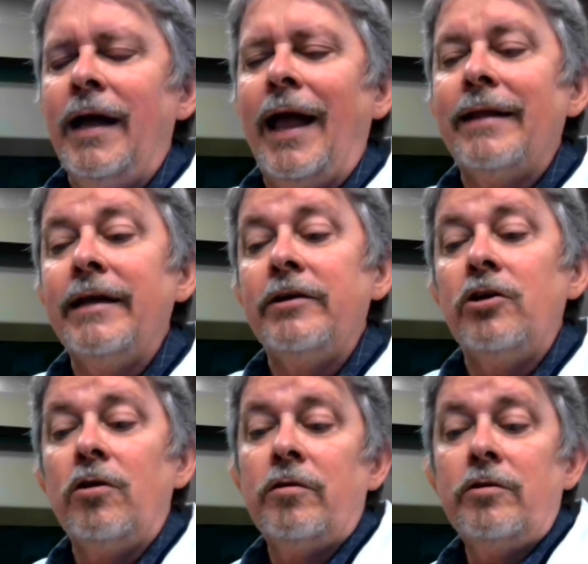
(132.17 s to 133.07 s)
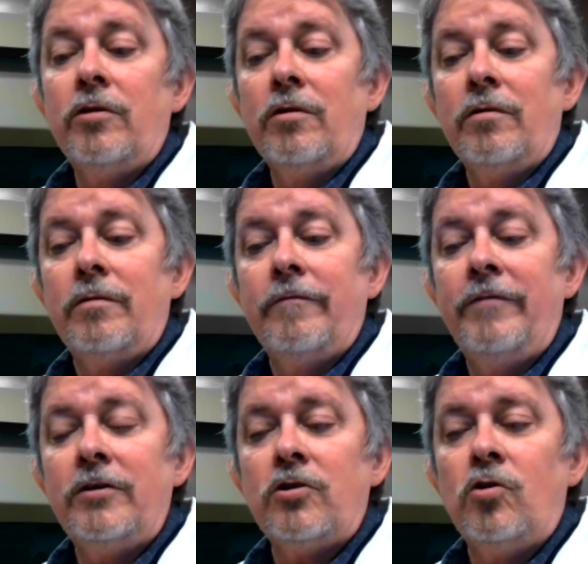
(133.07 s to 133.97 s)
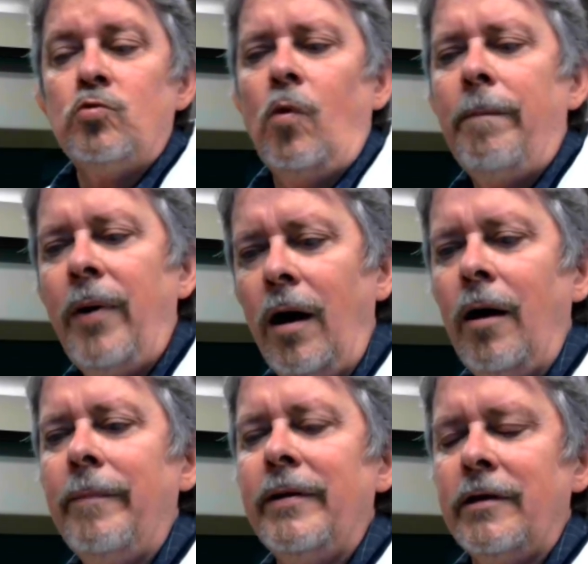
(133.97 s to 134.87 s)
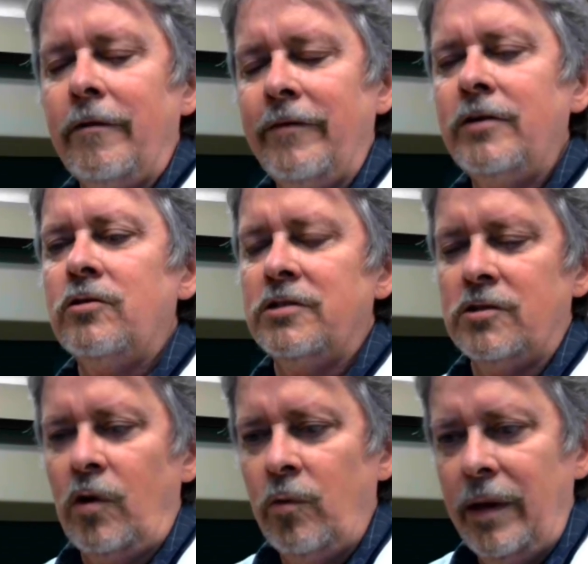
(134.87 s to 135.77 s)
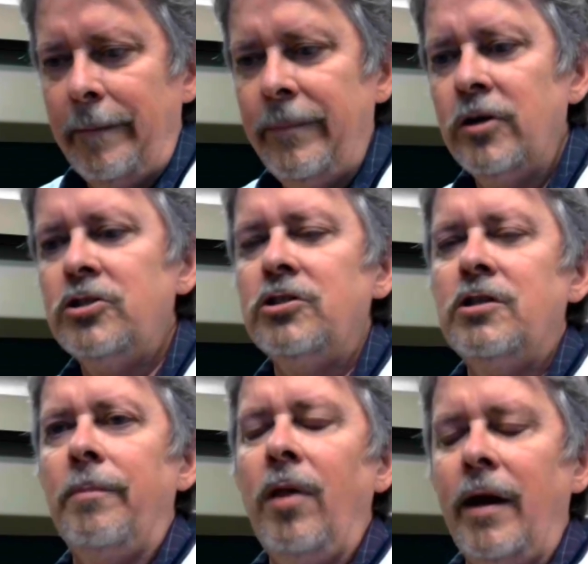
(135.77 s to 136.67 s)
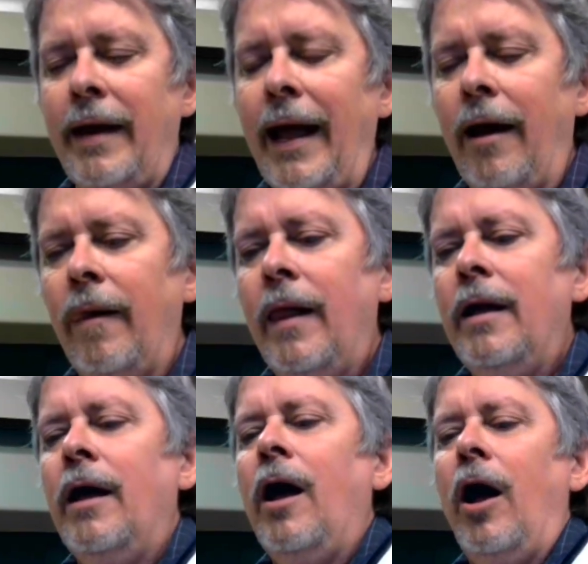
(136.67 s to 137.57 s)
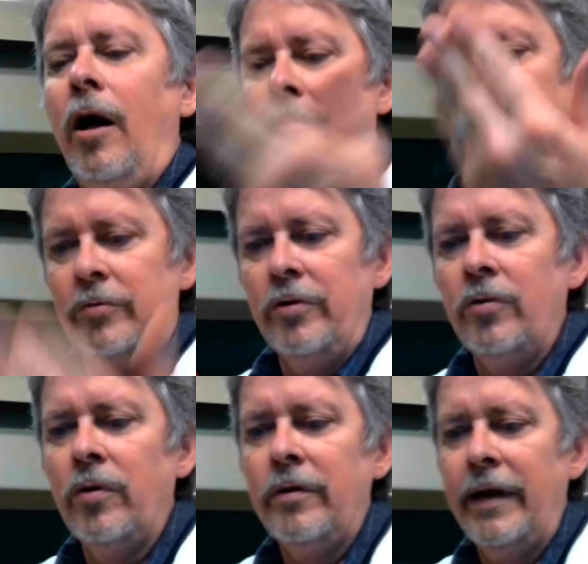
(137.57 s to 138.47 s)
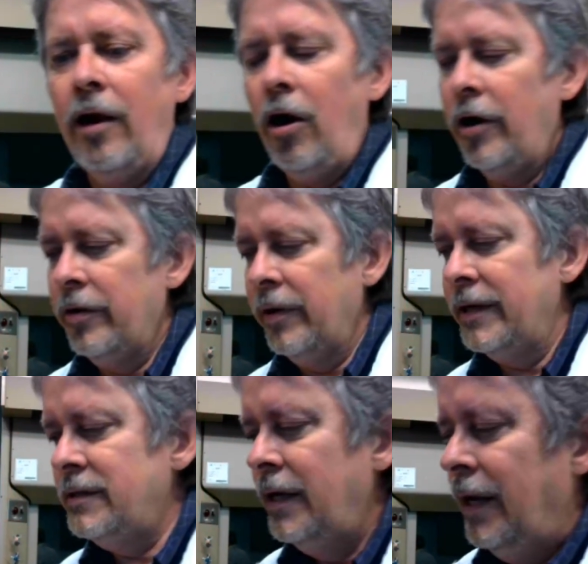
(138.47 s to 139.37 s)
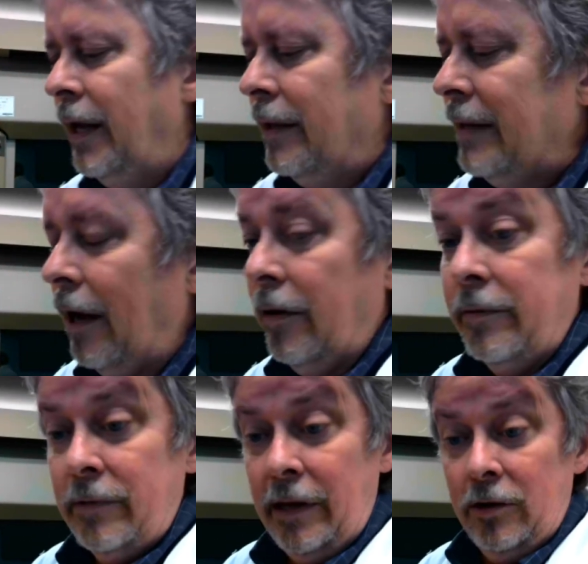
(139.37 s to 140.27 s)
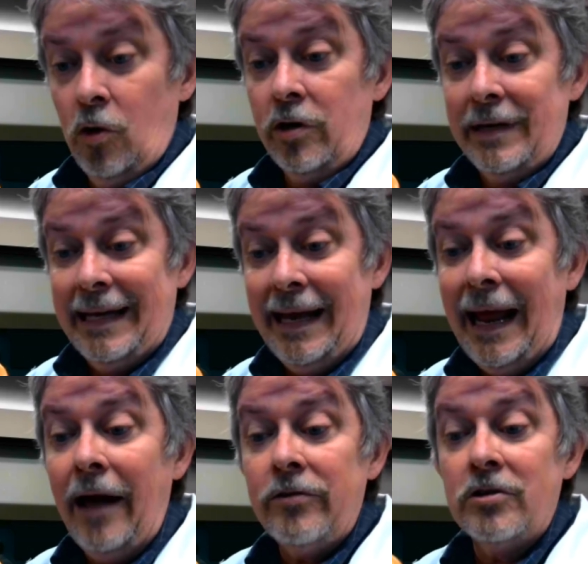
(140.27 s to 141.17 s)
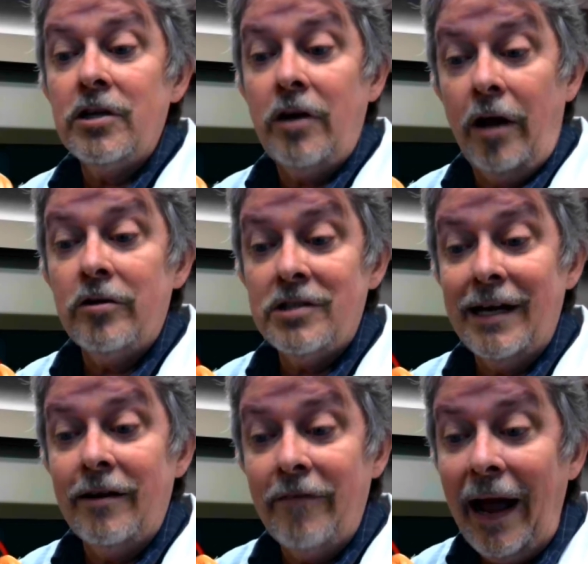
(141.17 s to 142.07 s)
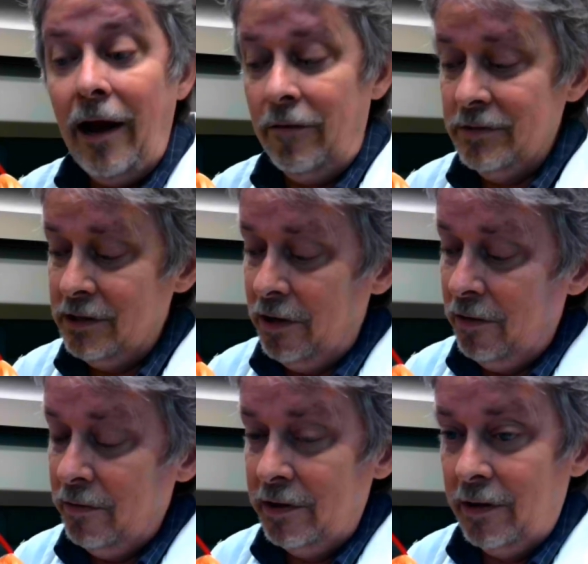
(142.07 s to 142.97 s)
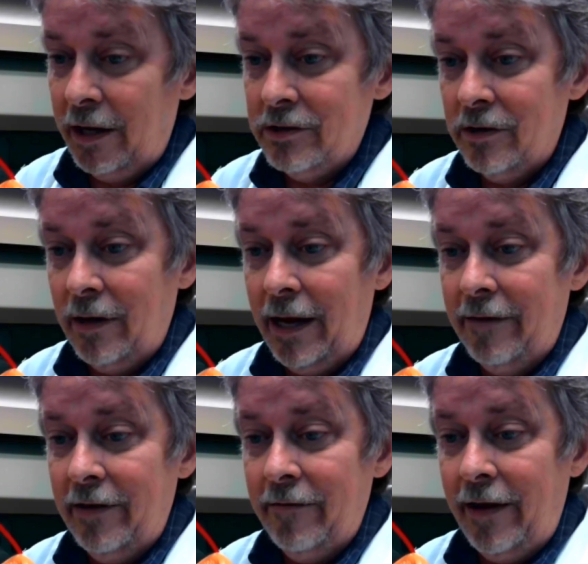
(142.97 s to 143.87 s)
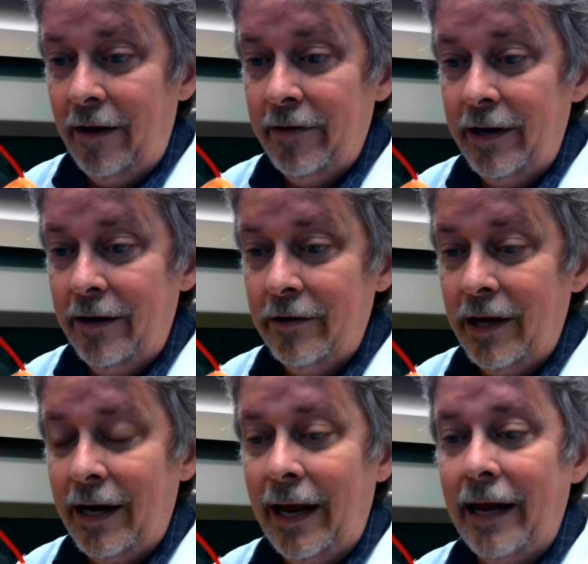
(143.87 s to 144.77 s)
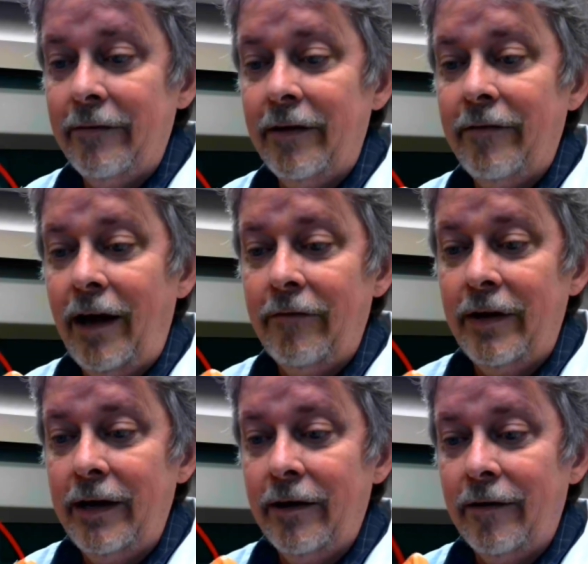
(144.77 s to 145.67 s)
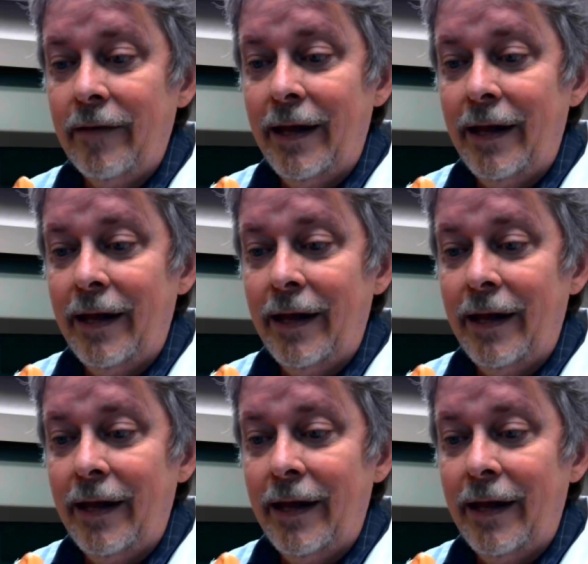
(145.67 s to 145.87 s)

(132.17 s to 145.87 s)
and then your ventricles will pump, and your ventricles is what really pushes the blood out up through the arteries. Now, in order to get out, there's another set of valves. So you got your AV valve here, you got an AV valve here.